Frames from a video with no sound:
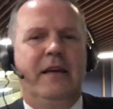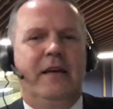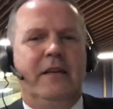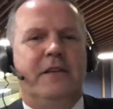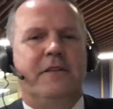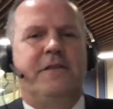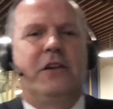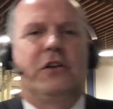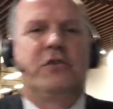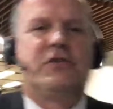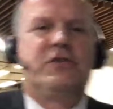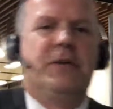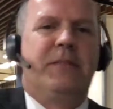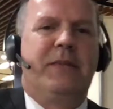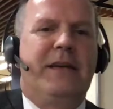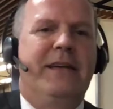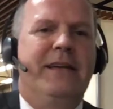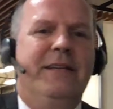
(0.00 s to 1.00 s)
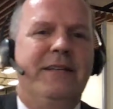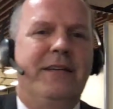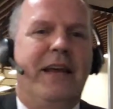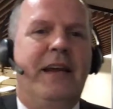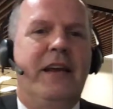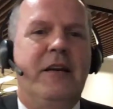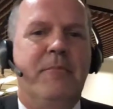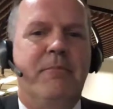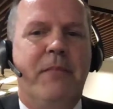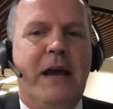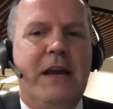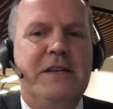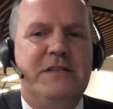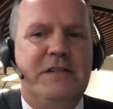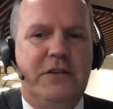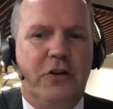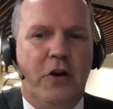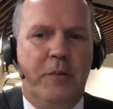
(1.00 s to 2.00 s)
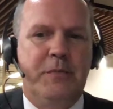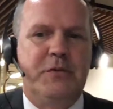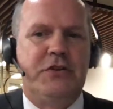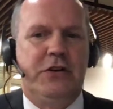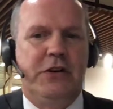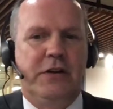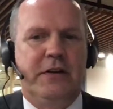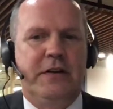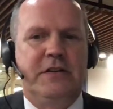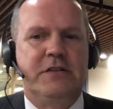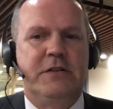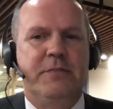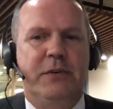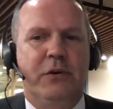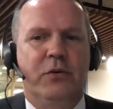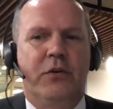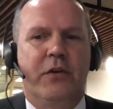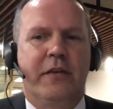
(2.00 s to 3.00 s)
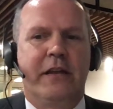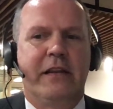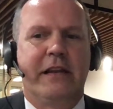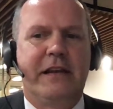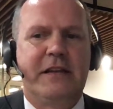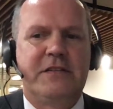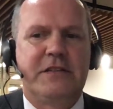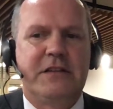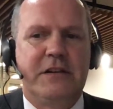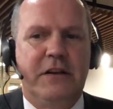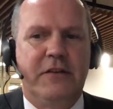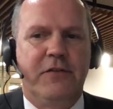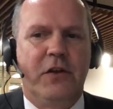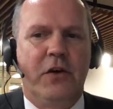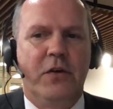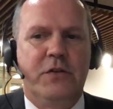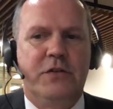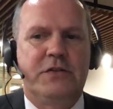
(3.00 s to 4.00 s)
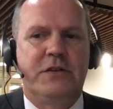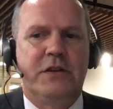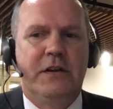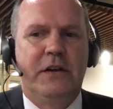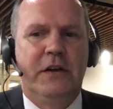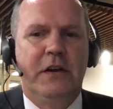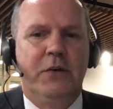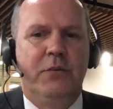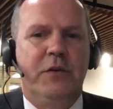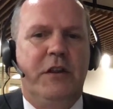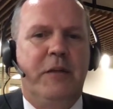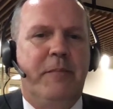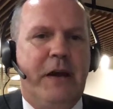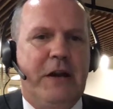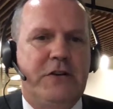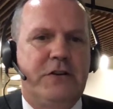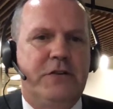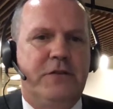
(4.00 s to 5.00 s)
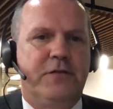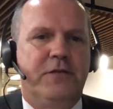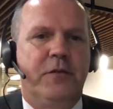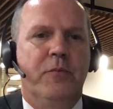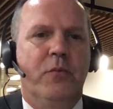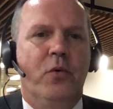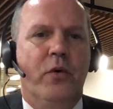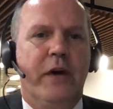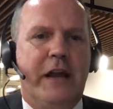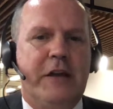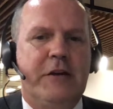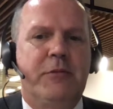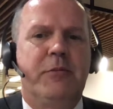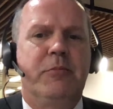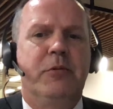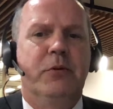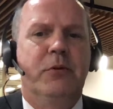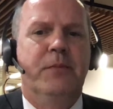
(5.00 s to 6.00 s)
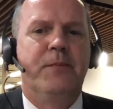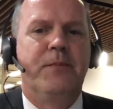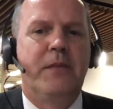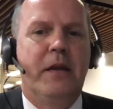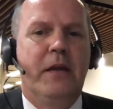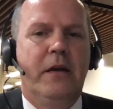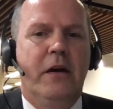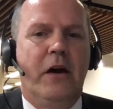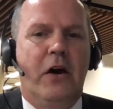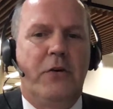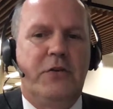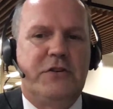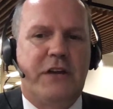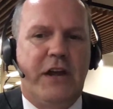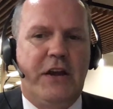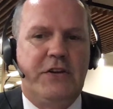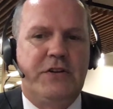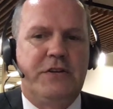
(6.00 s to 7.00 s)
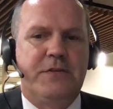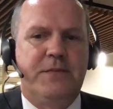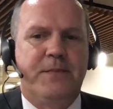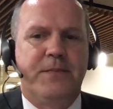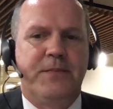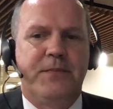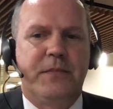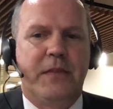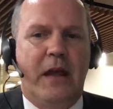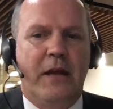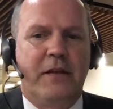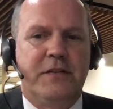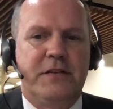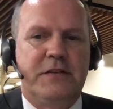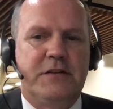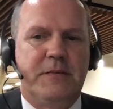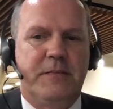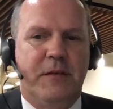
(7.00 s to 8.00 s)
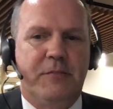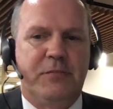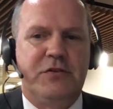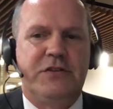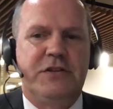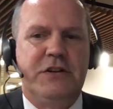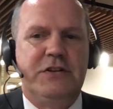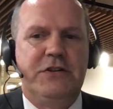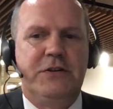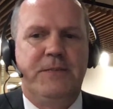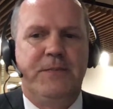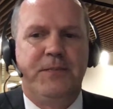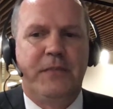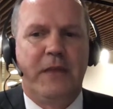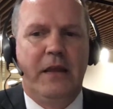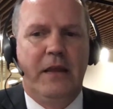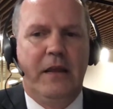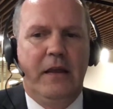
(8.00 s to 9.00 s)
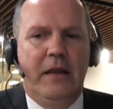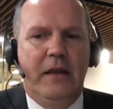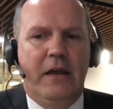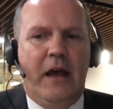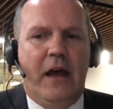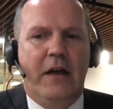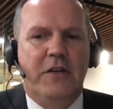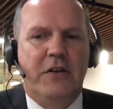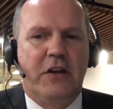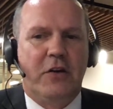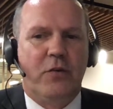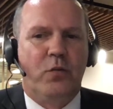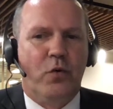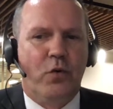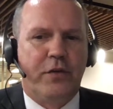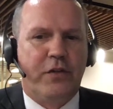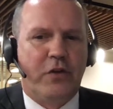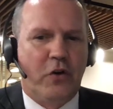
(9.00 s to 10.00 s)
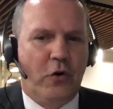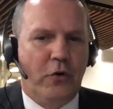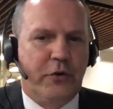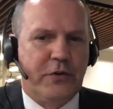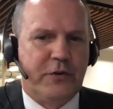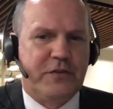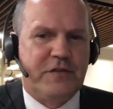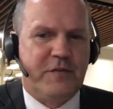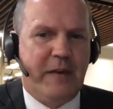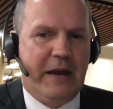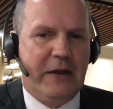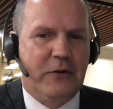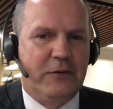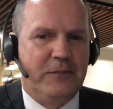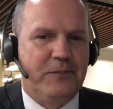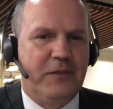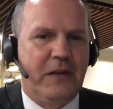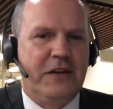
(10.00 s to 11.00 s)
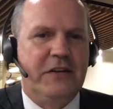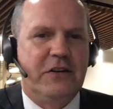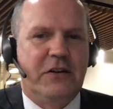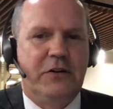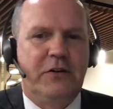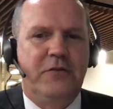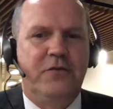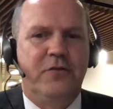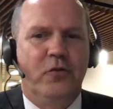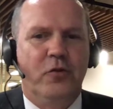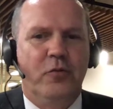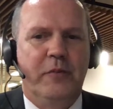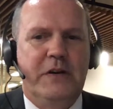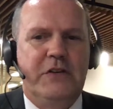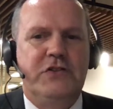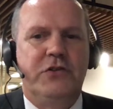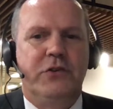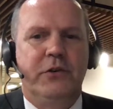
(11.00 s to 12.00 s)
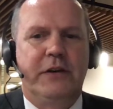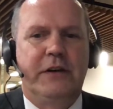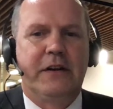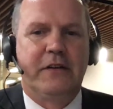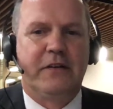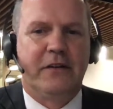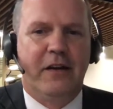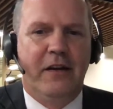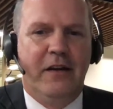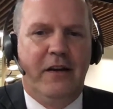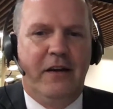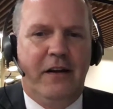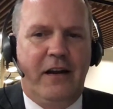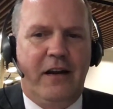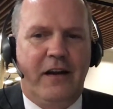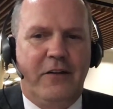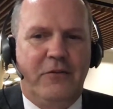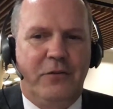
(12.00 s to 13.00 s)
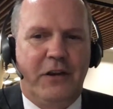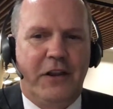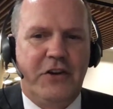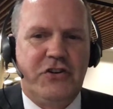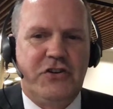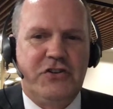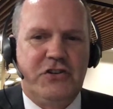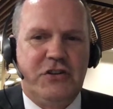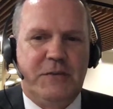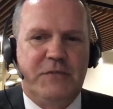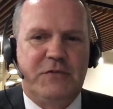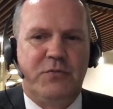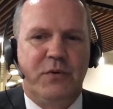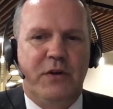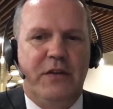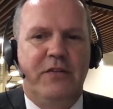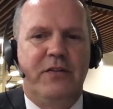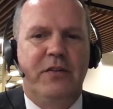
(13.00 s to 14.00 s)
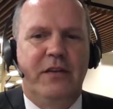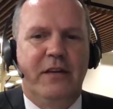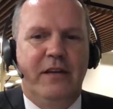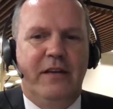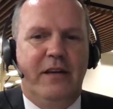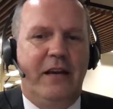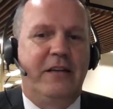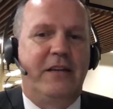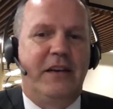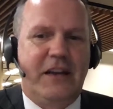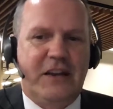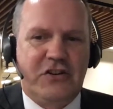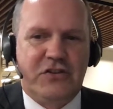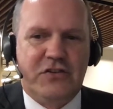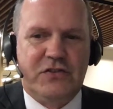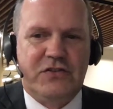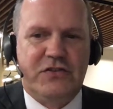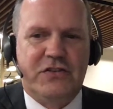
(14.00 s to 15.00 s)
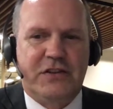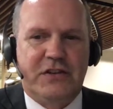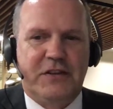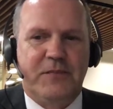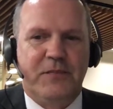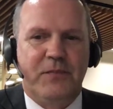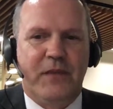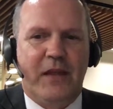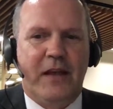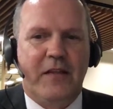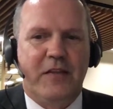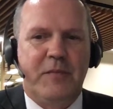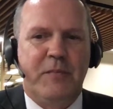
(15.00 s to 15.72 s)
The fellowship is an amazing opportunity to build on the legacy of those with a passion for more equitable higher education system that precedes you. You're going to walk the corridors of power, and you're going to inform enduring relationships with and connections to the